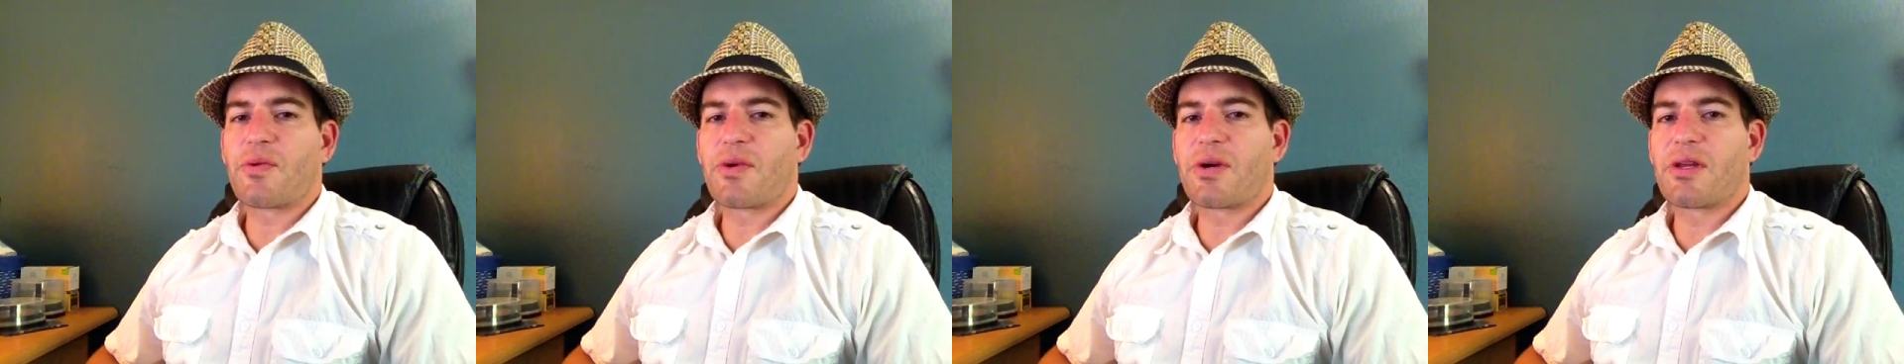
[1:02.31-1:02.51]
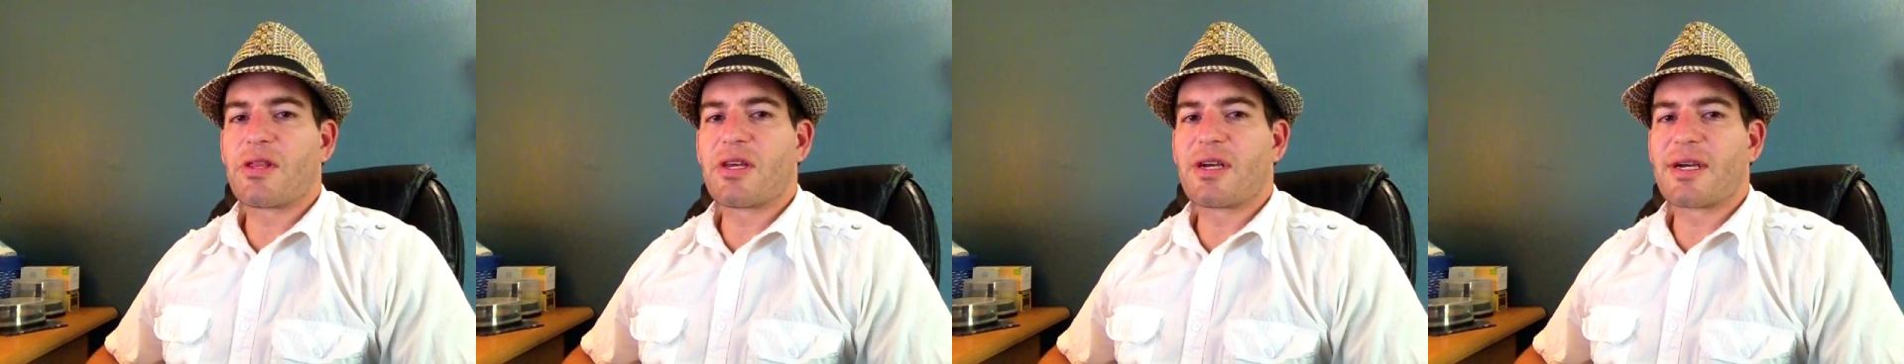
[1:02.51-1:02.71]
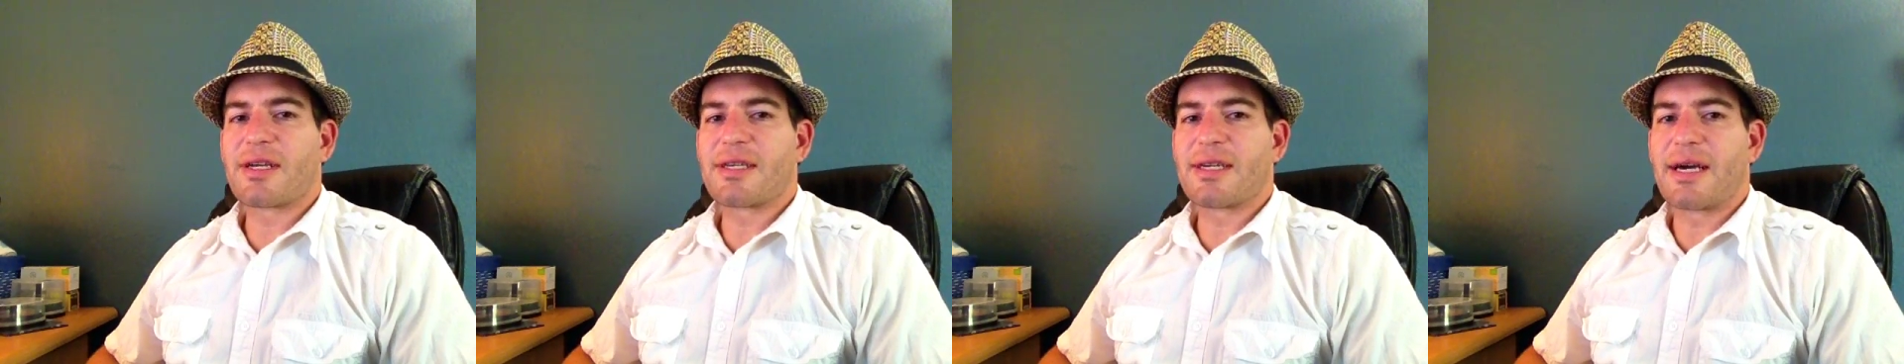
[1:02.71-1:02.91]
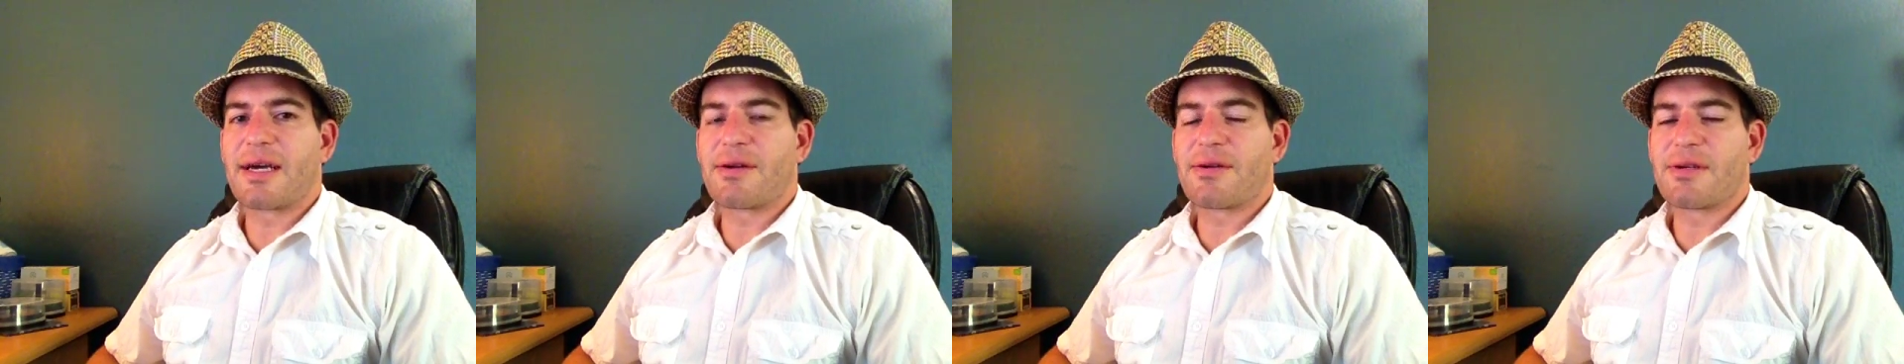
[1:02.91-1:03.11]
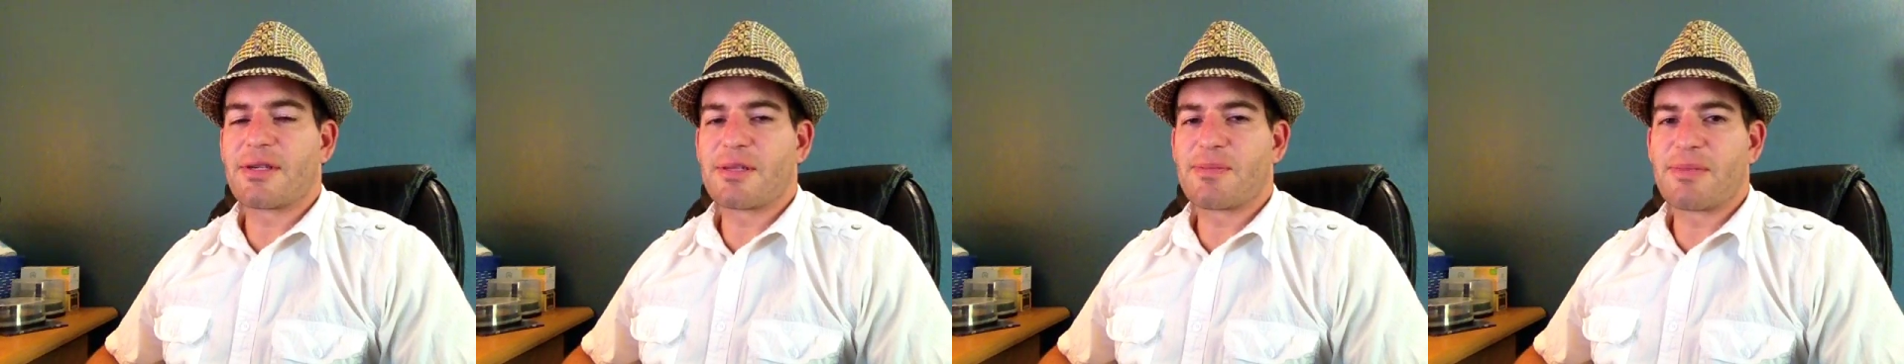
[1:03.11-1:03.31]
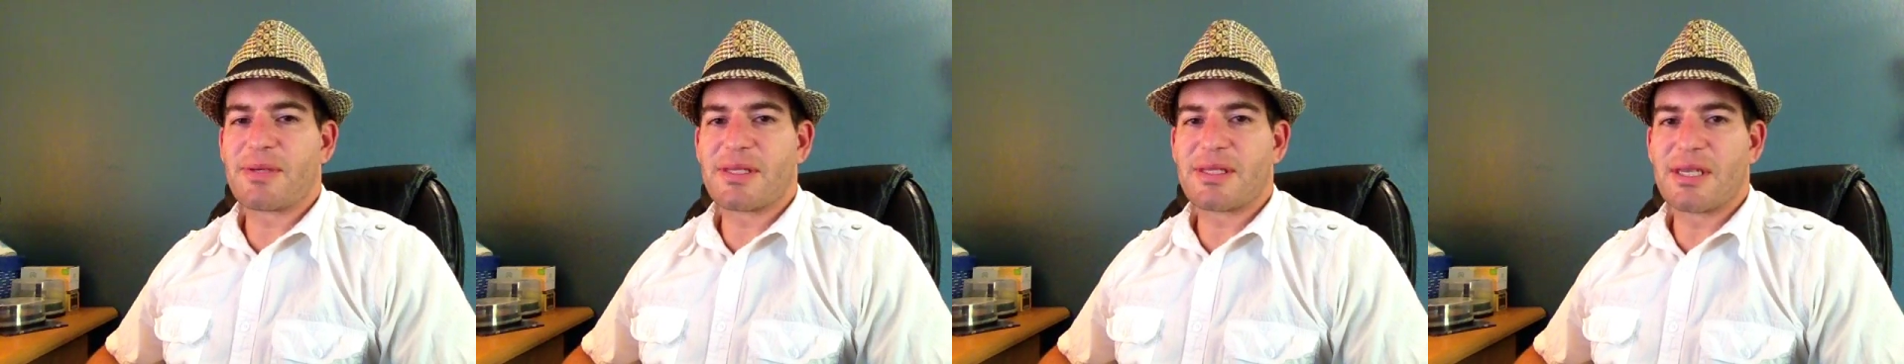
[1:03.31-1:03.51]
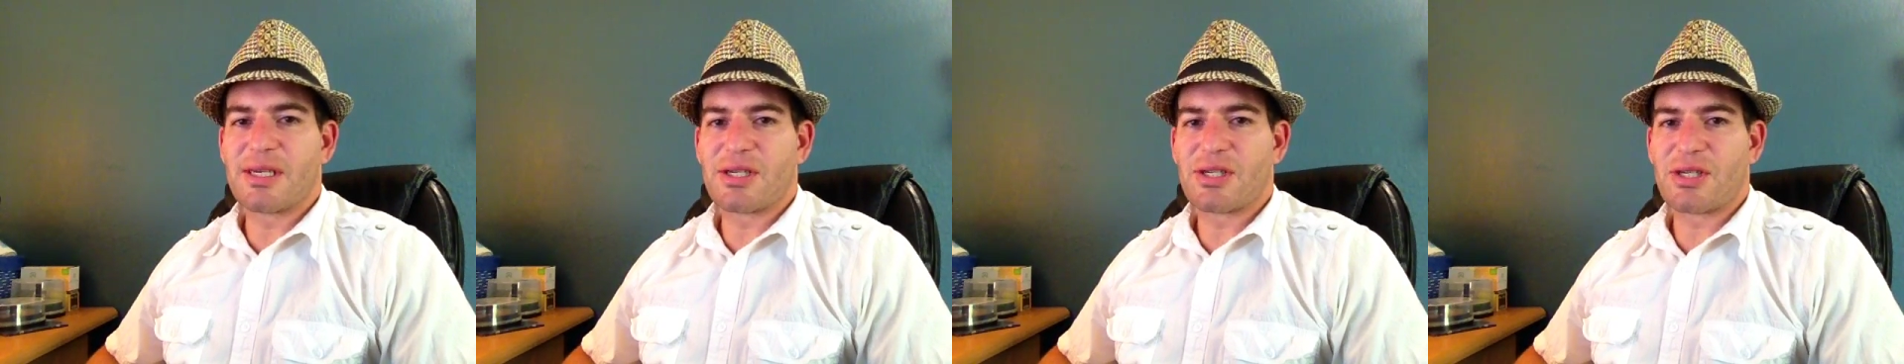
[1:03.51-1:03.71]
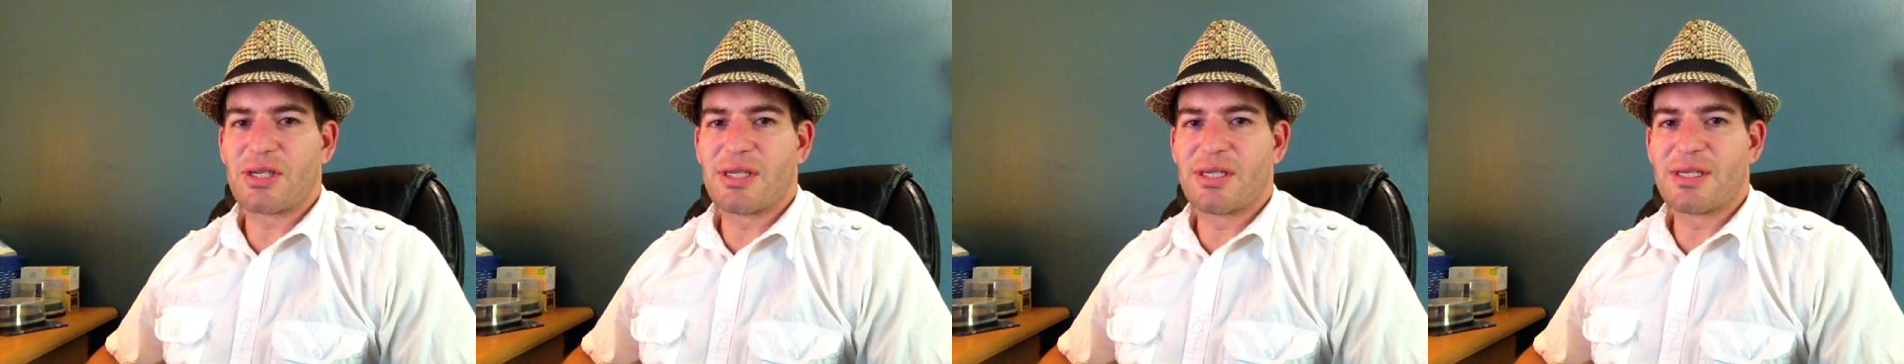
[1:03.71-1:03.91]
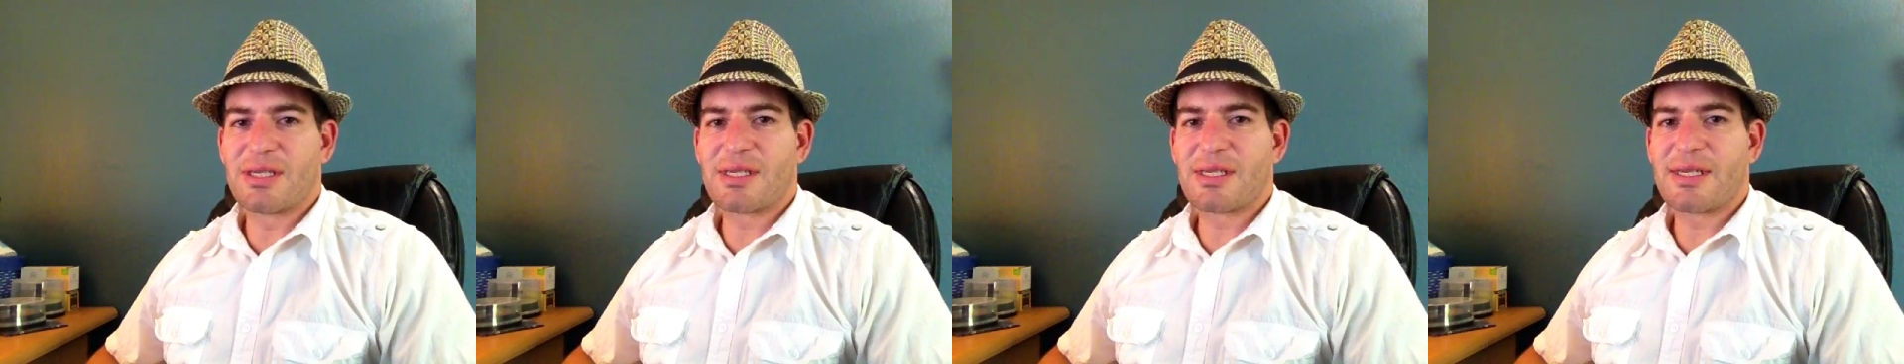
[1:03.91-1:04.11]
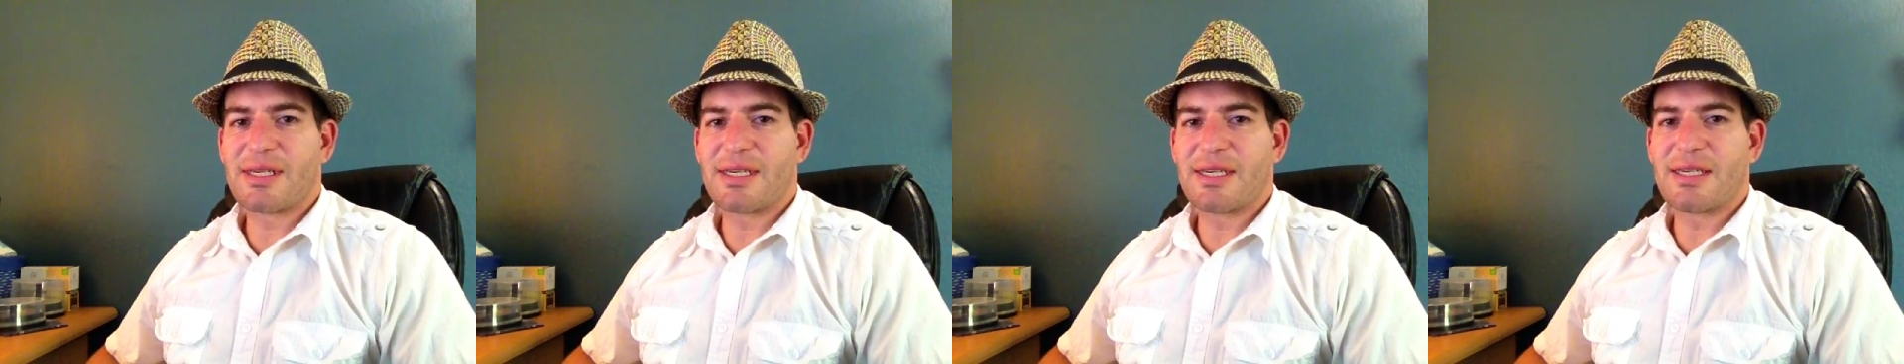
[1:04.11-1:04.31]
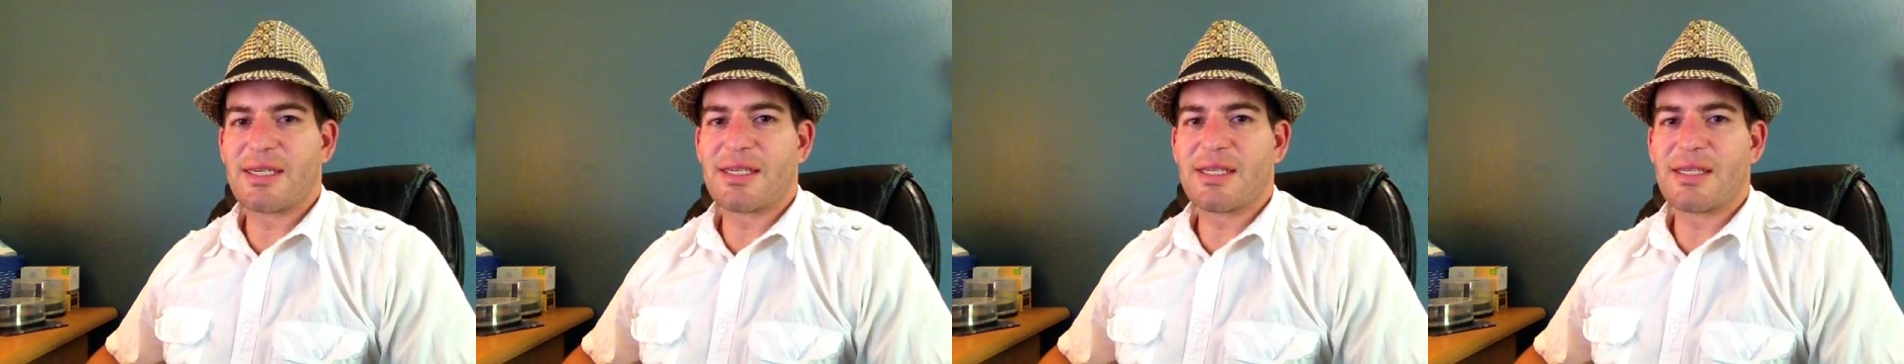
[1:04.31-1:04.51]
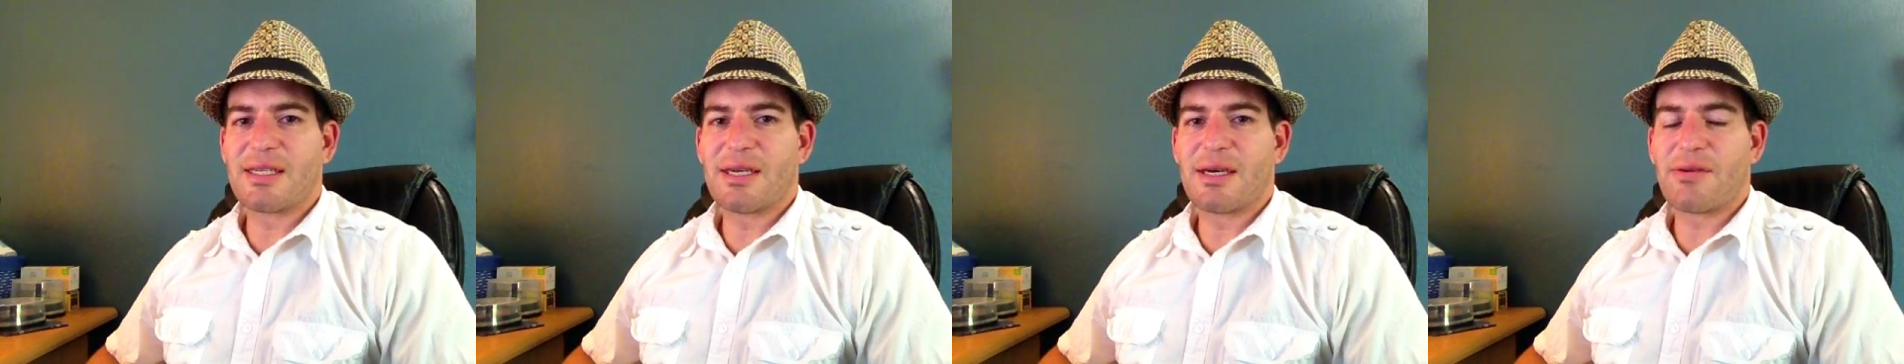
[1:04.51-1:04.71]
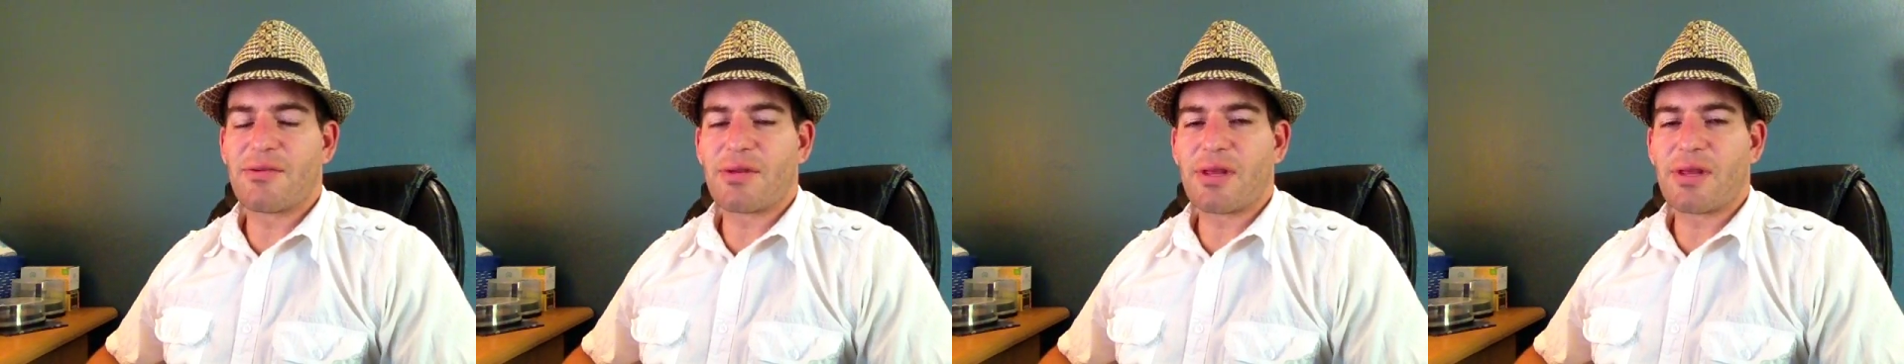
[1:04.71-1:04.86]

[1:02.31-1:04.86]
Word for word: where the igniter is positioned in uh,